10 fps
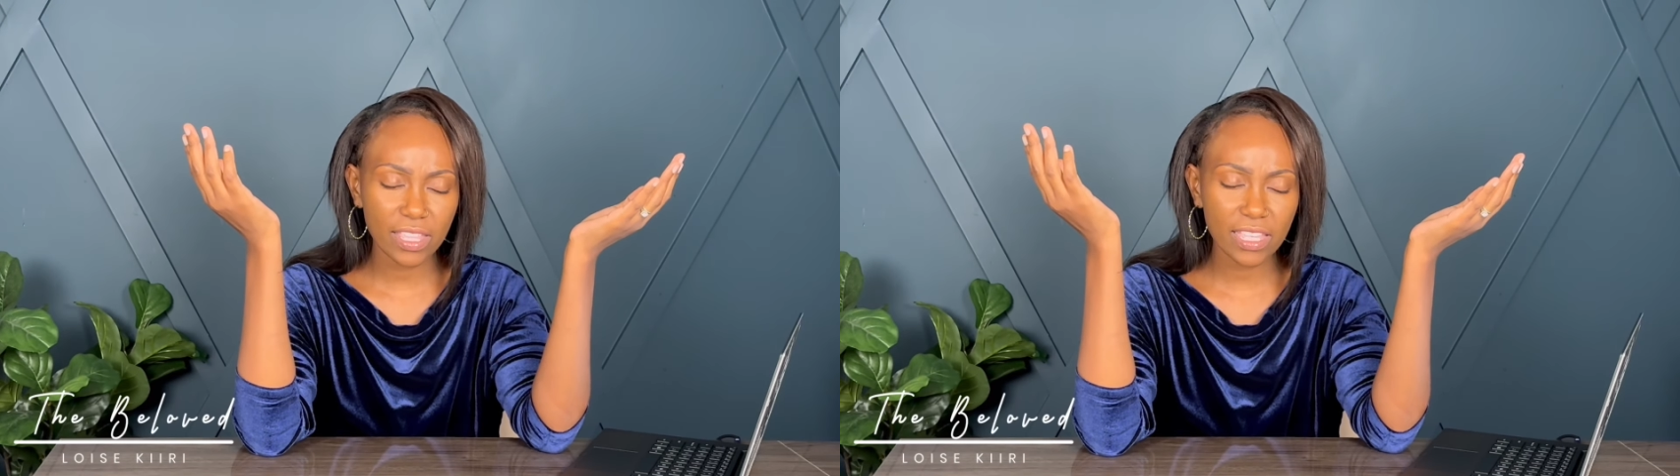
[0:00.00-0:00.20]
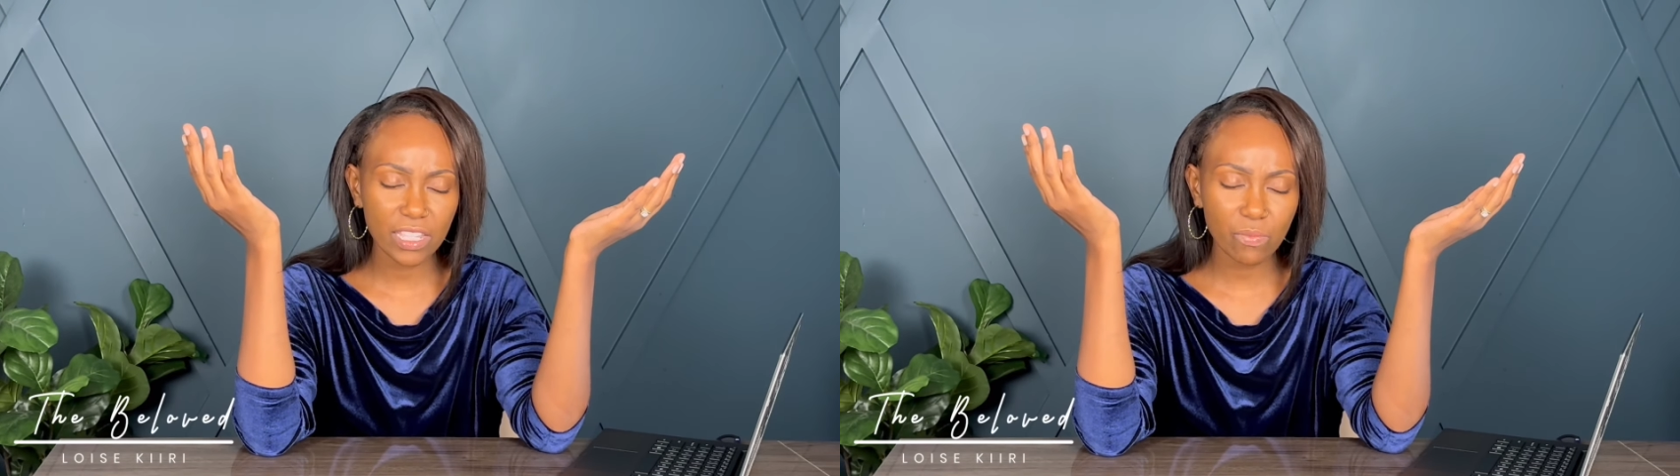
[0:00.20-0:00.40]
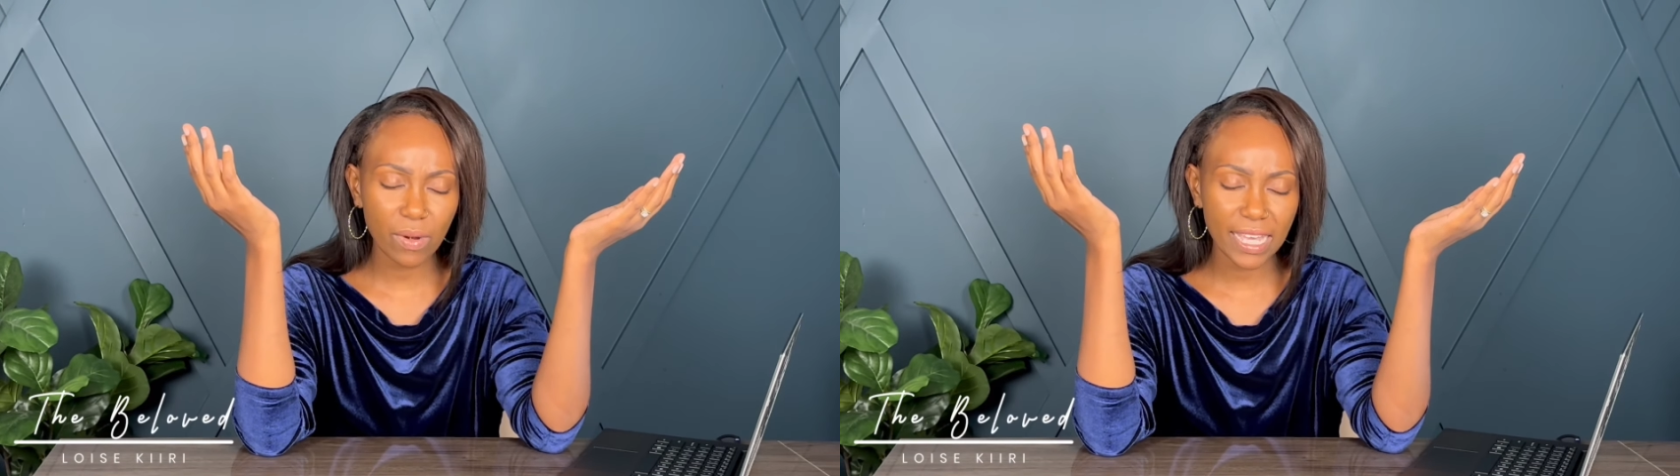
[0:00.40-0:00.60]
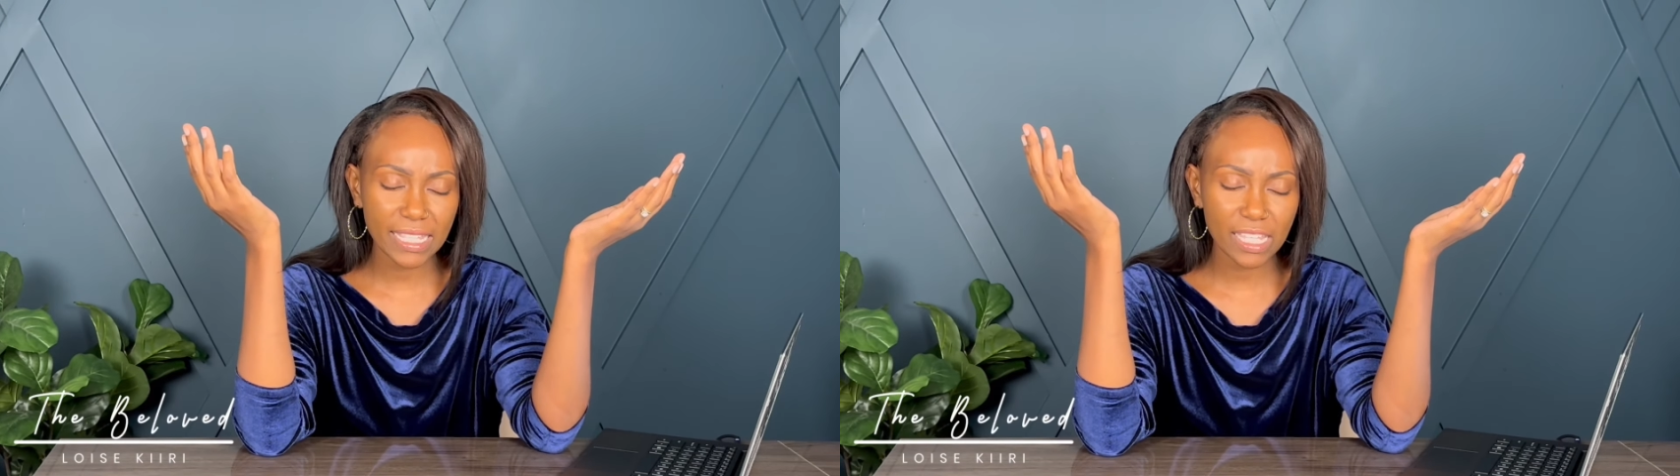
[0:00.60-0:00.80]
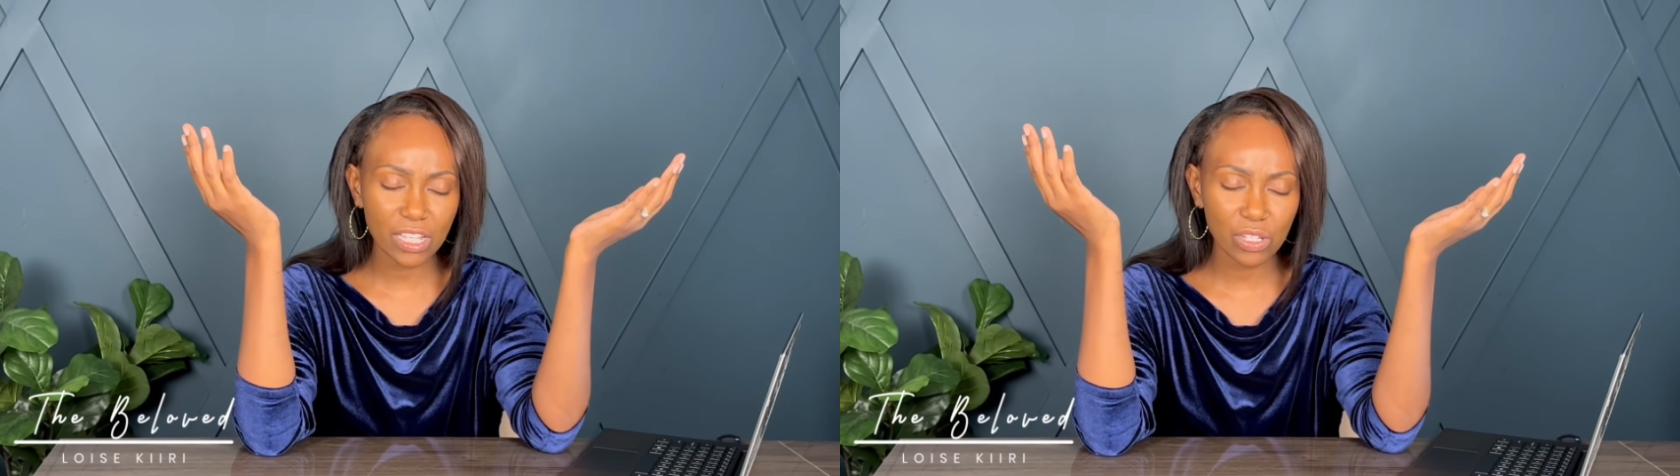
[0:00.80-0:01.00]
that this
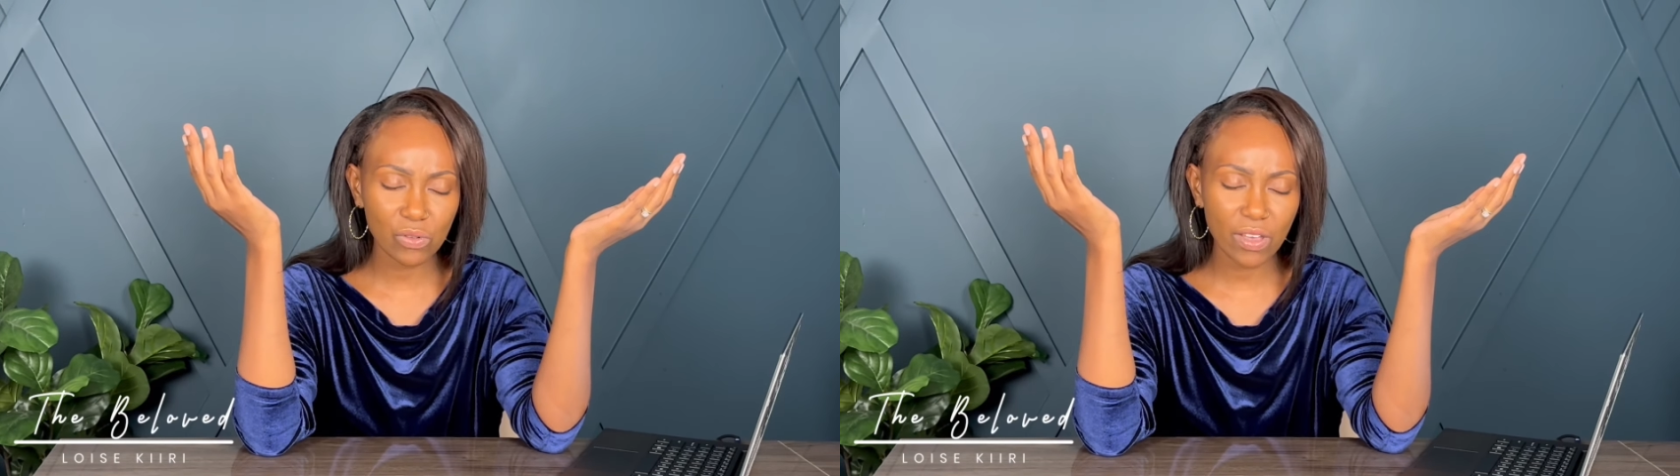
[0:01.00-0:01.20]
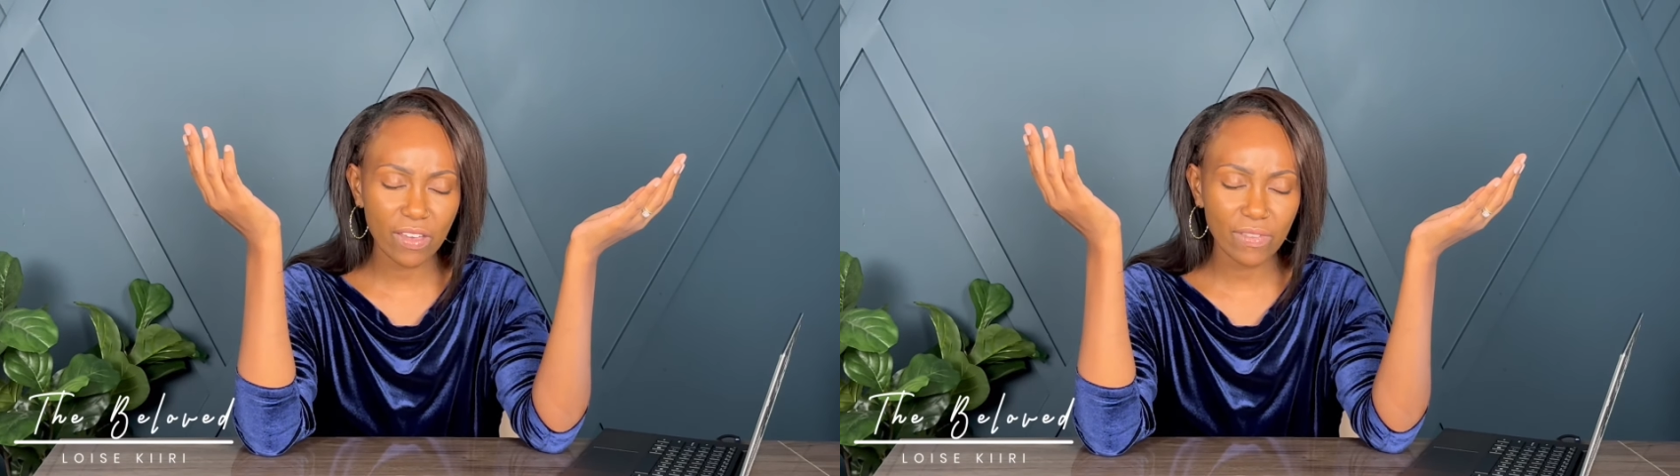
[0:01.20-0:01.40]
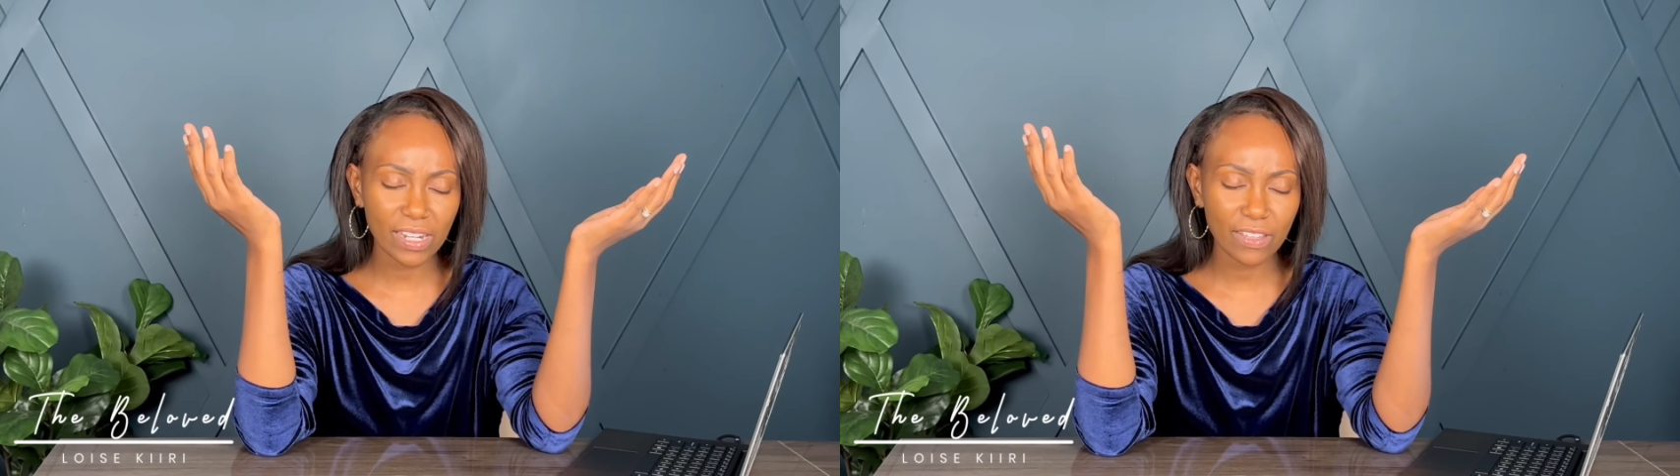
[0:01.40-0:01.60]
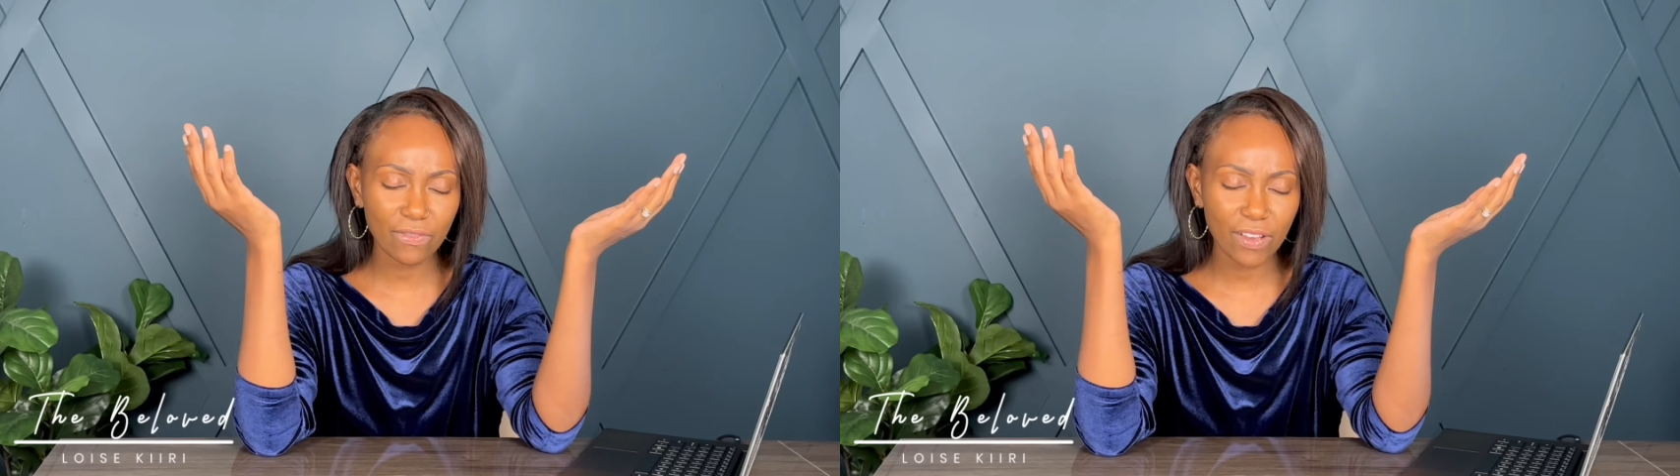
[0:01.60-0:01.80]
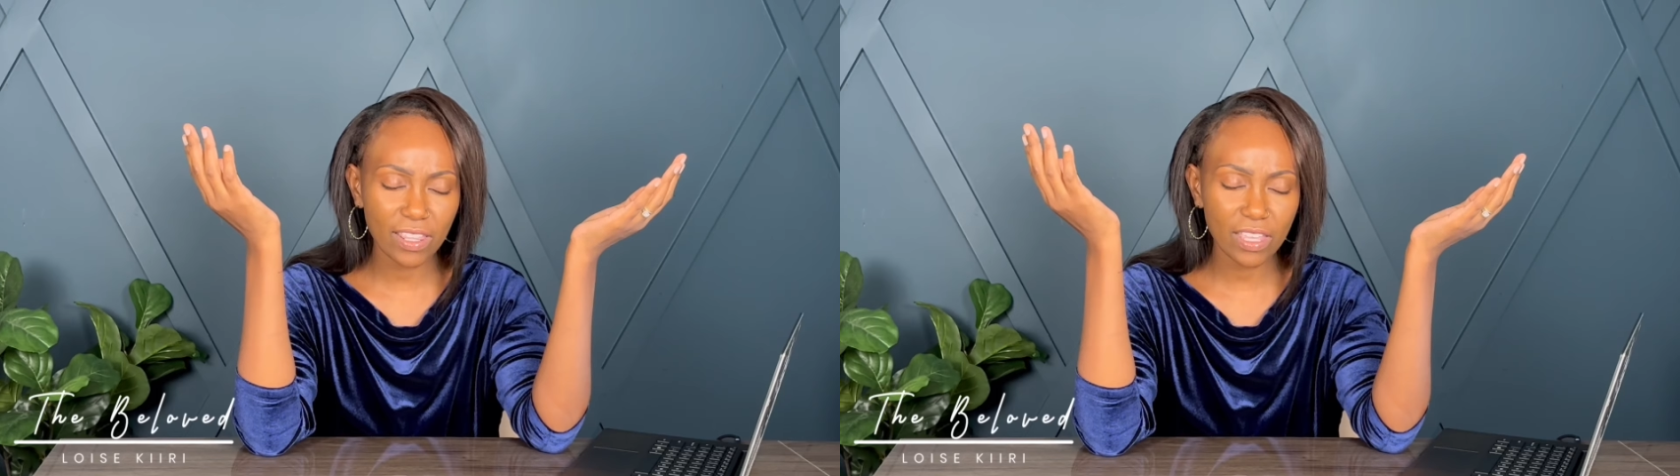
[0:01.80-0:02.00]
blessings, O Heavenly
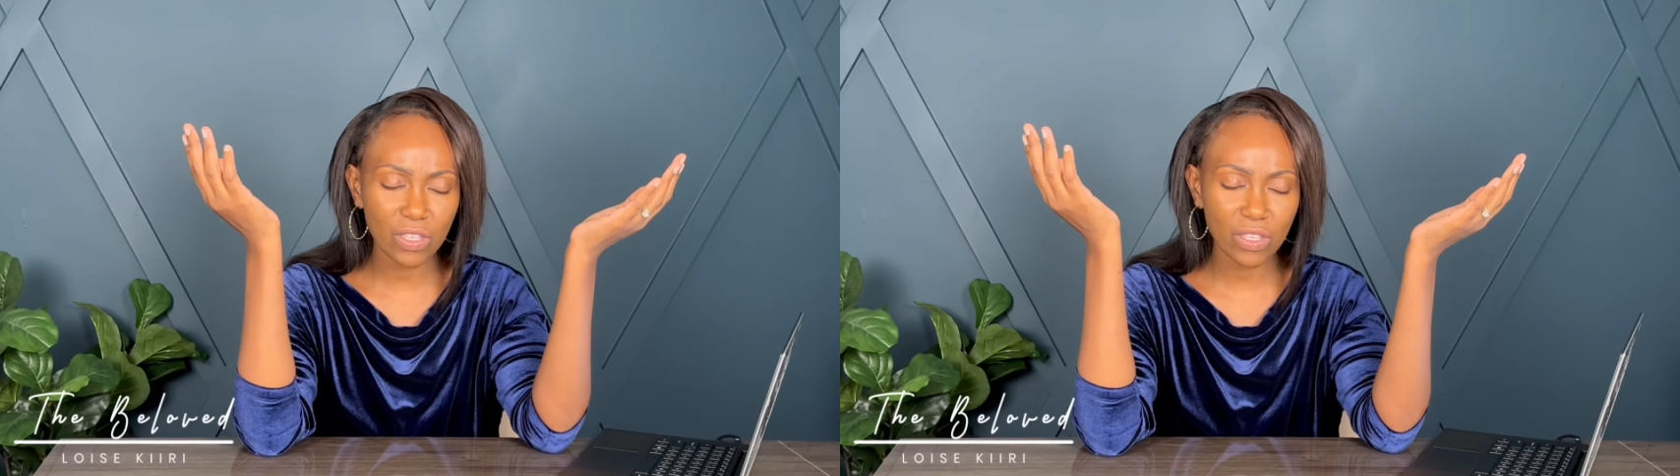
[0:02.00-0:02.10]
Father,